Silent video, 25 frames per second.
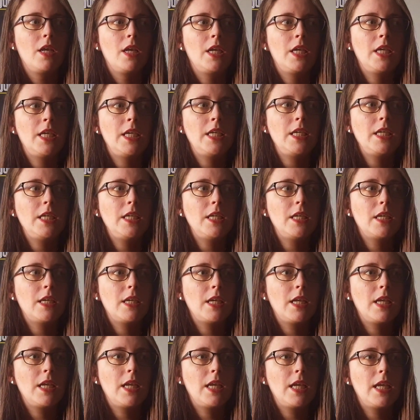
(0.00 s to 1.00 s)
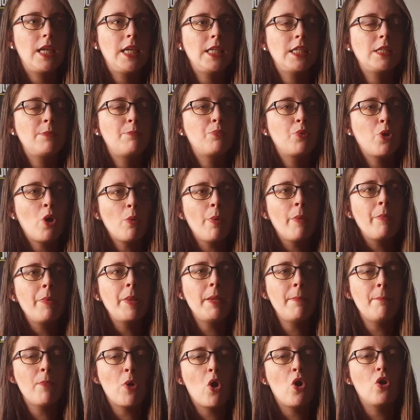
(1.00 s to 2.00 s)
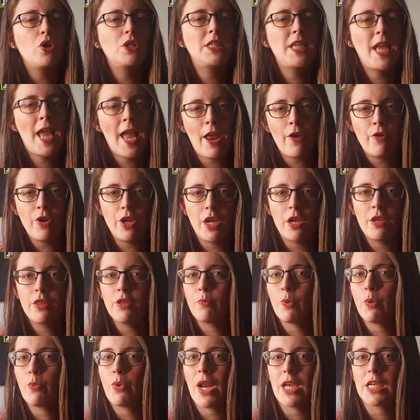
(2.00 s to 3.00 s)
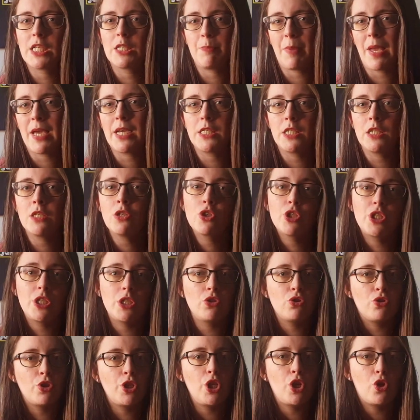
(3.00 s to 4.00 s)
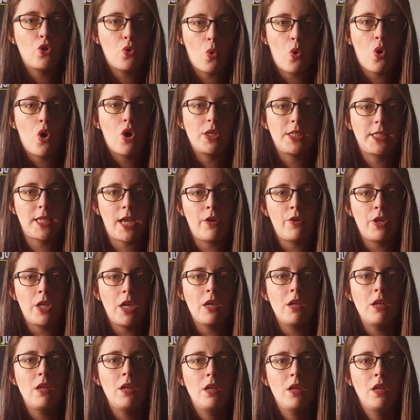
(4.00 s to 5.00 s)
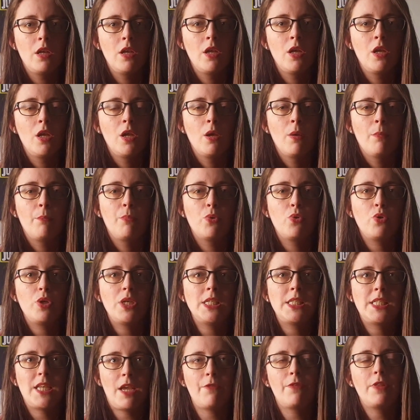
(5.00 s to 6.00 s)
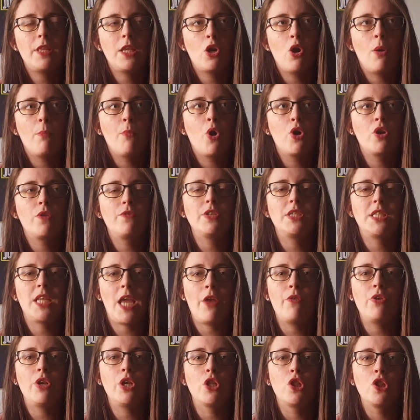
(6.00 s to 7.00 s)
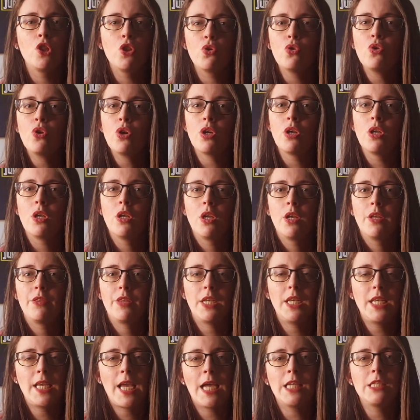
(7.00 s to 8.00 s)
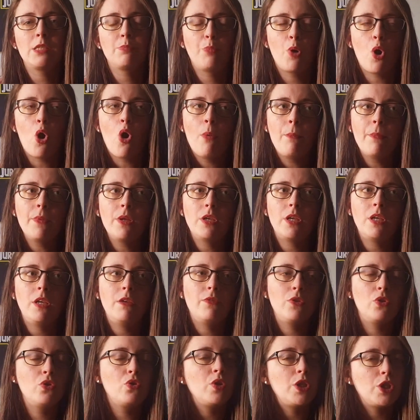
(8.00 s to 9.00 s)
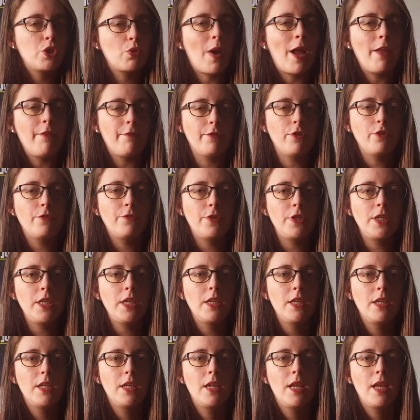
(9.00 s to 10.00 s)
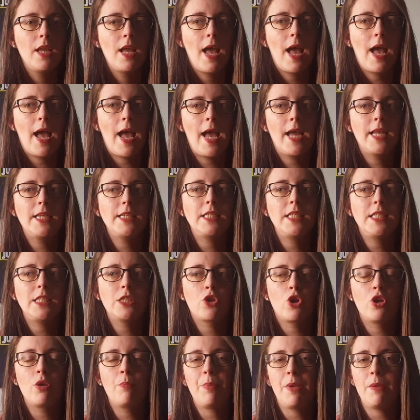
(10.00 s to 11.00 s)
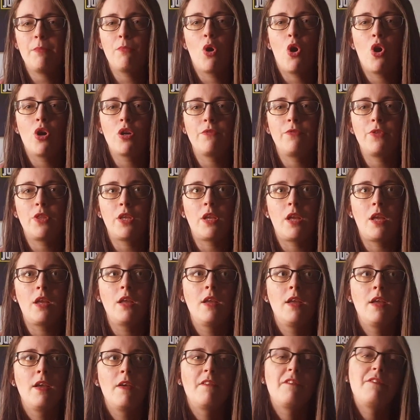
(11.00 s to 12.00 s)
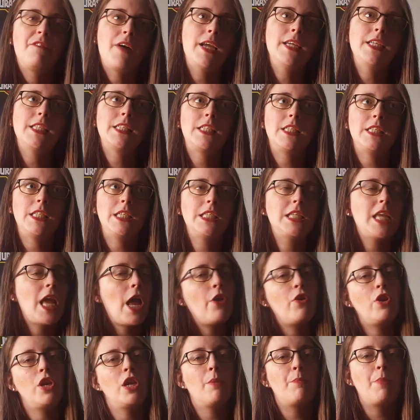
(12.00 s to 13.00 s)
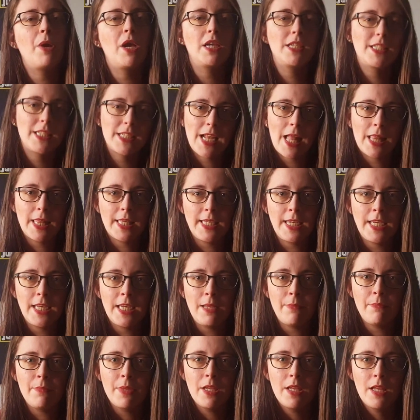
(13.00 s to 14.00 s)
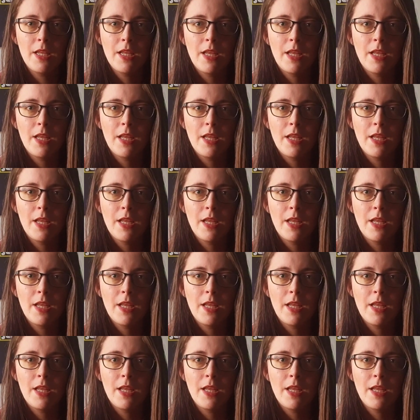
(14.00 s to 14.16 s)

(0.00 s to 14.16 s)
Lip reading: he is probably more terrier than we were expecting because he's only a quarter terrier, but he's definitely got more of the terrier look than he has Pom, even though he's quite fluffy, and he's got a bit more of the feisty terrier personality in him.